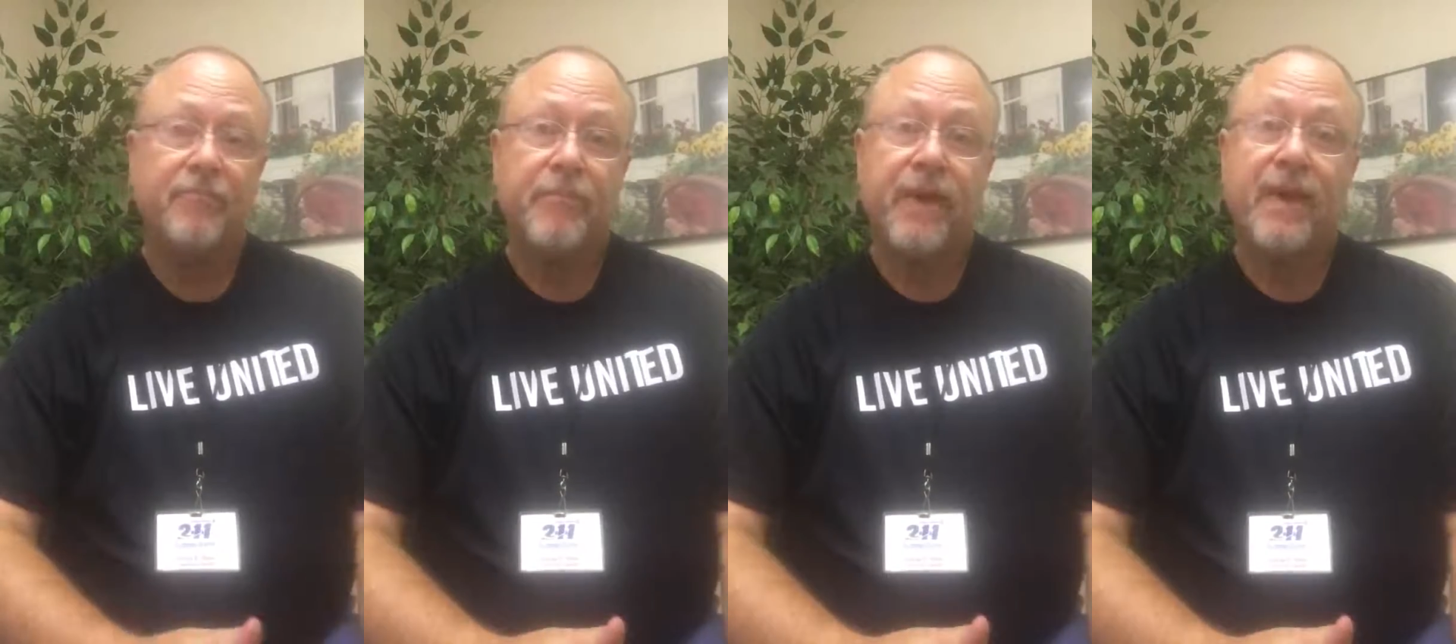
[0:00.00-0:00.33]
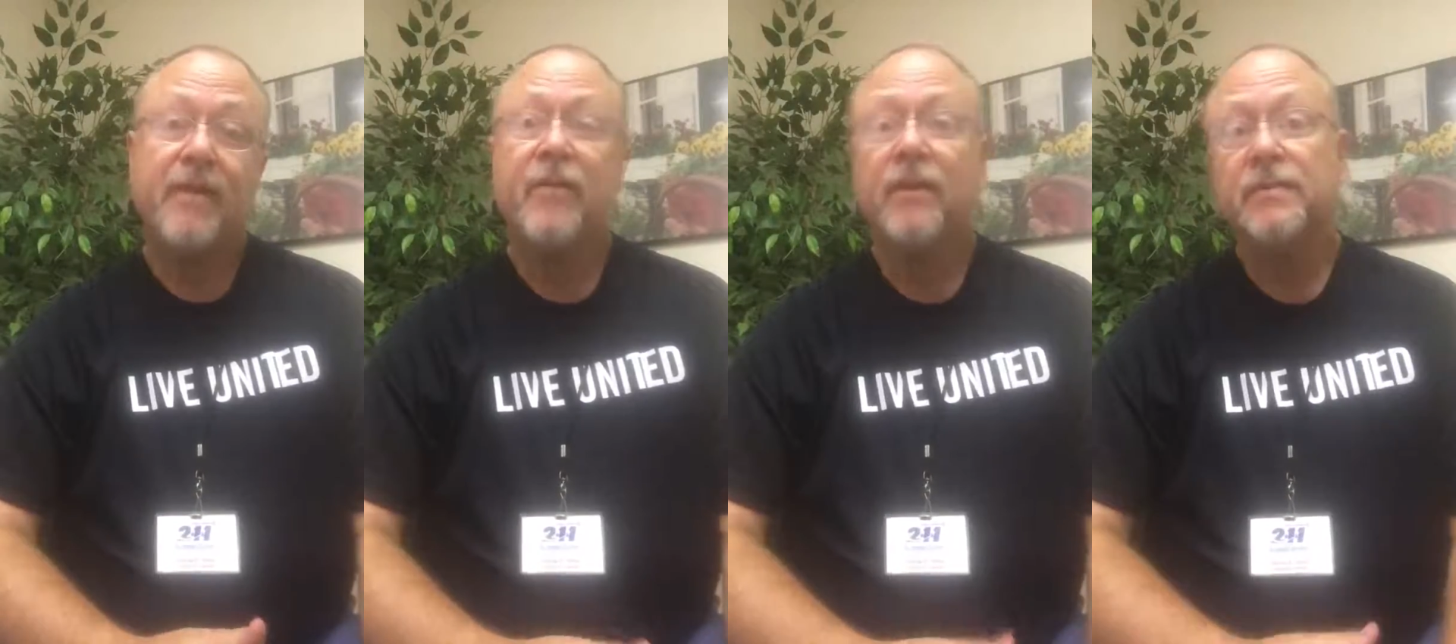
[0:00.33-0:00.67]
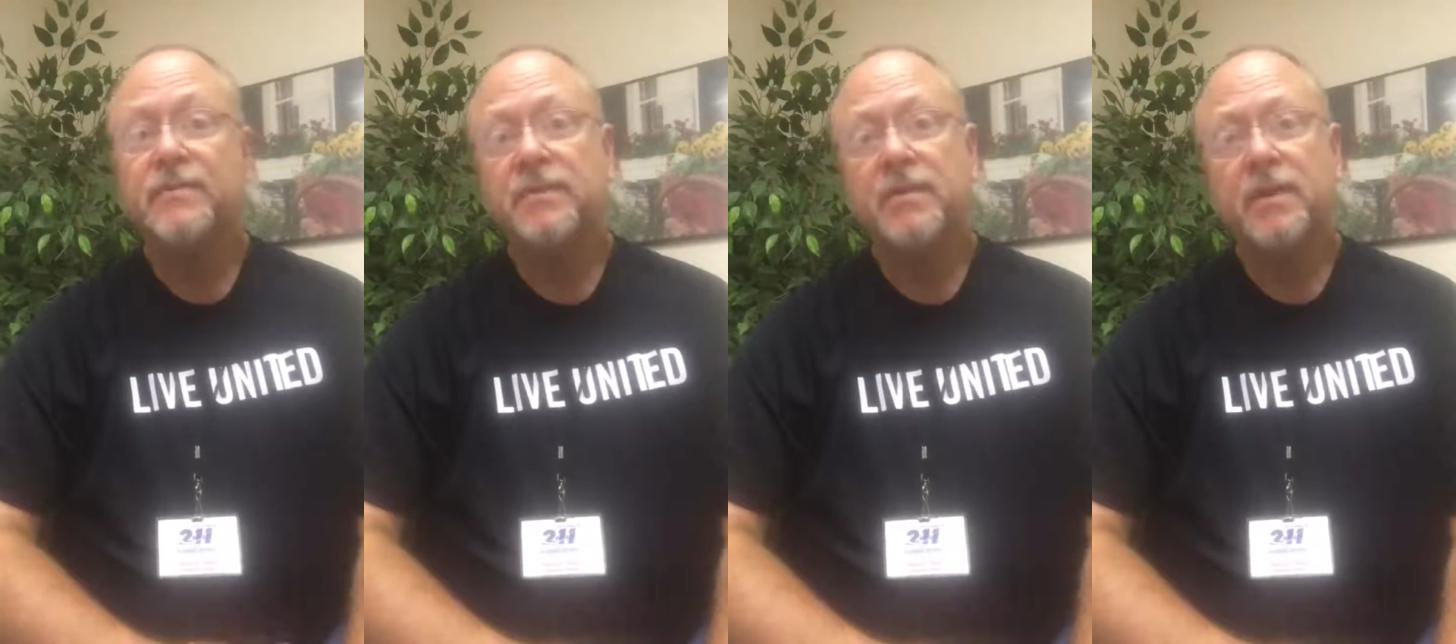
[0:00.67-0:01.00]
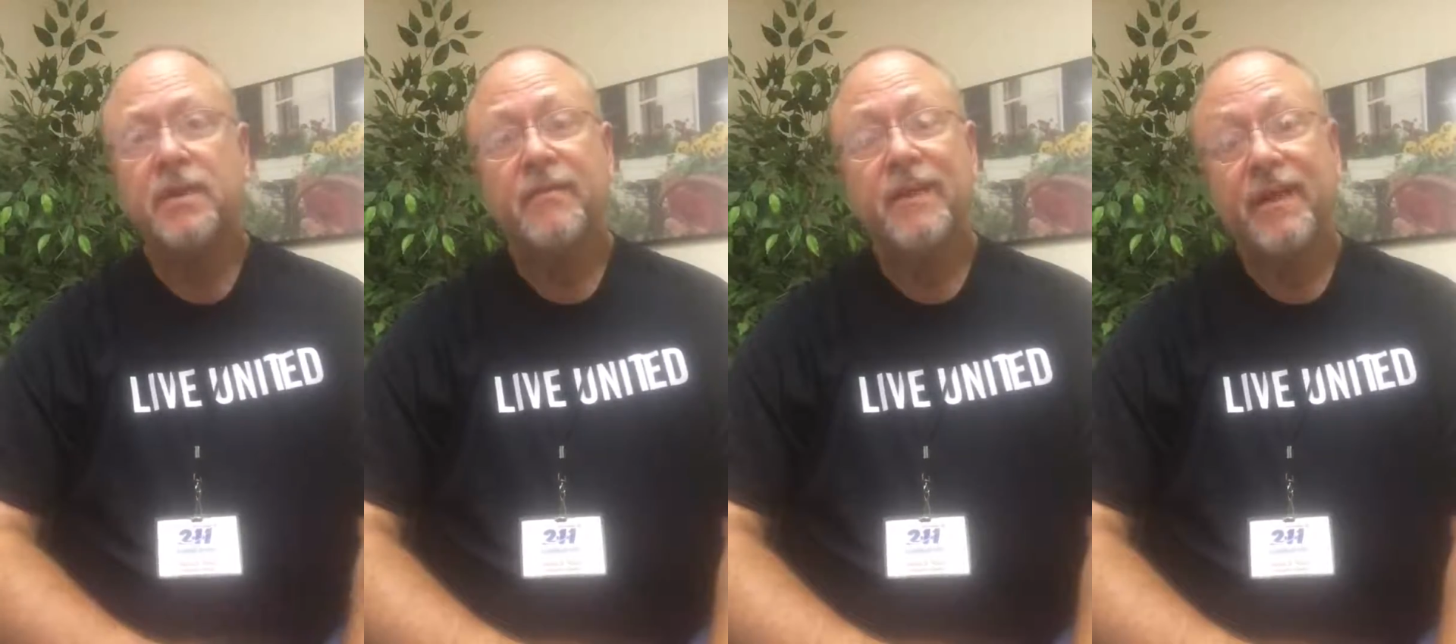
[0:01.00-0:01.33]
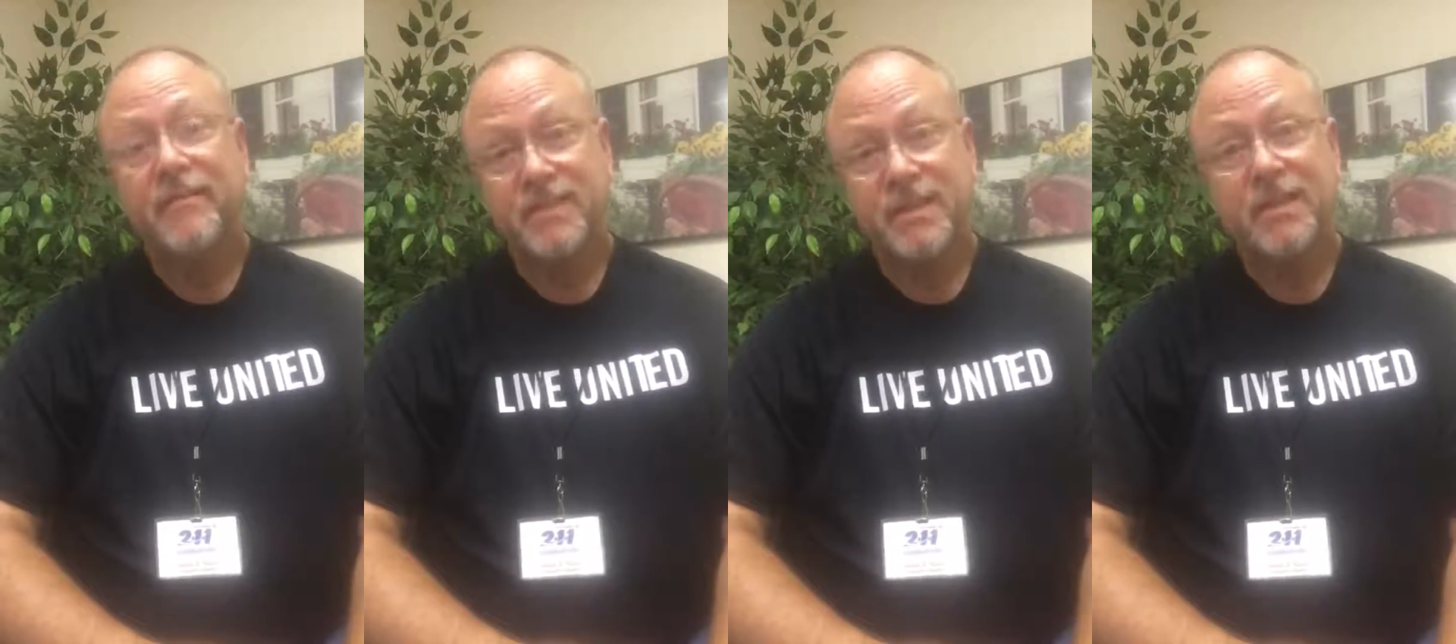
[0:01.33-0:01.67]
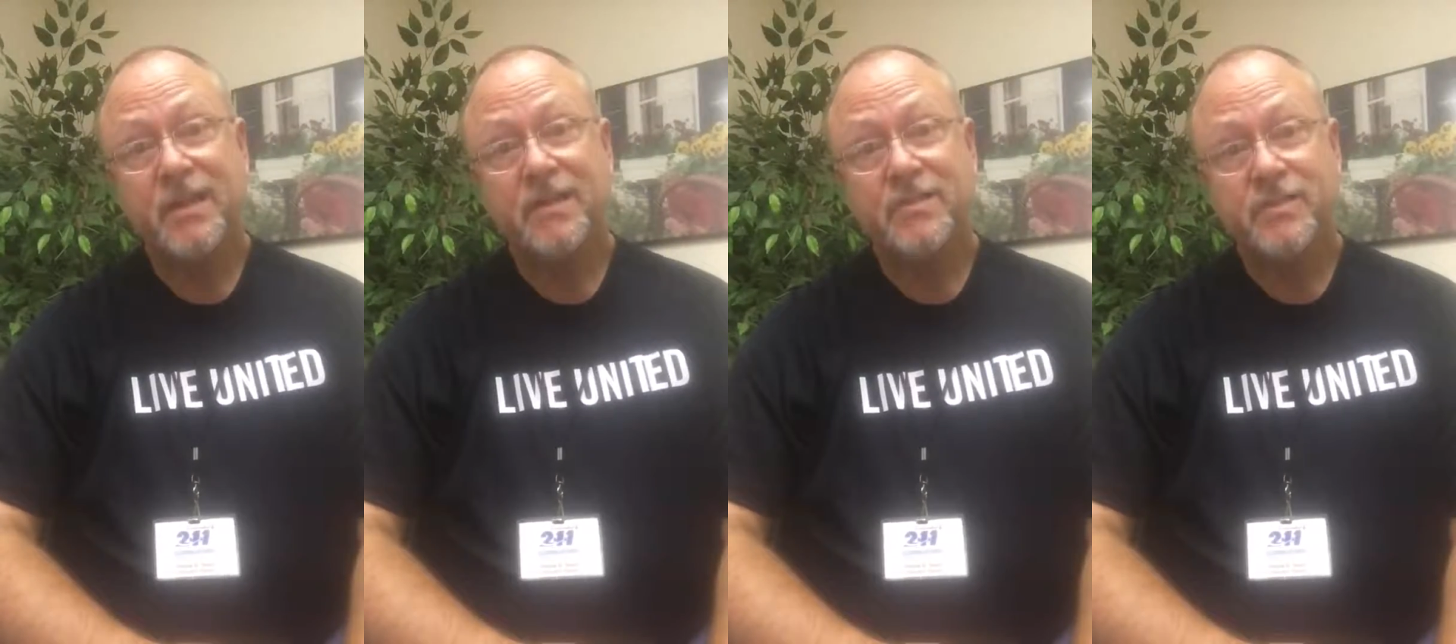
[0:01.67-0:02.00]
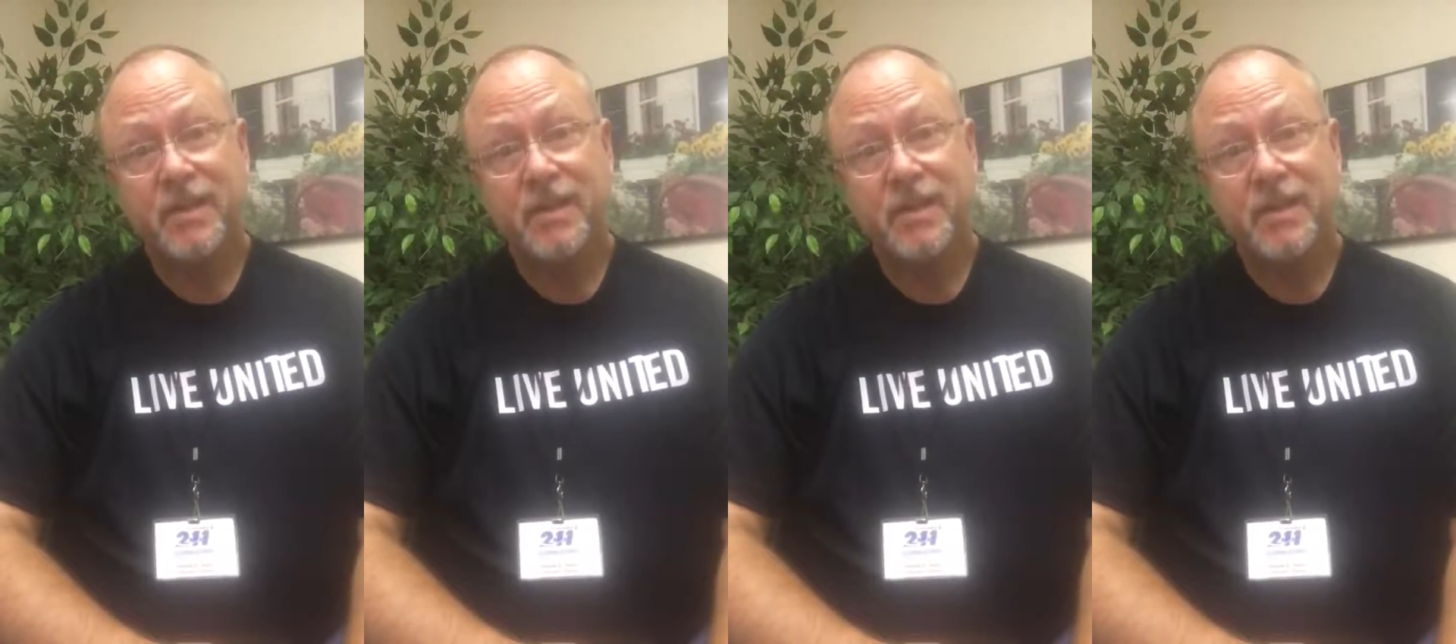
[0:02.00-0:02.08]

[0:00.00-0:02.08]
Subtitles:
Parents that have a teenage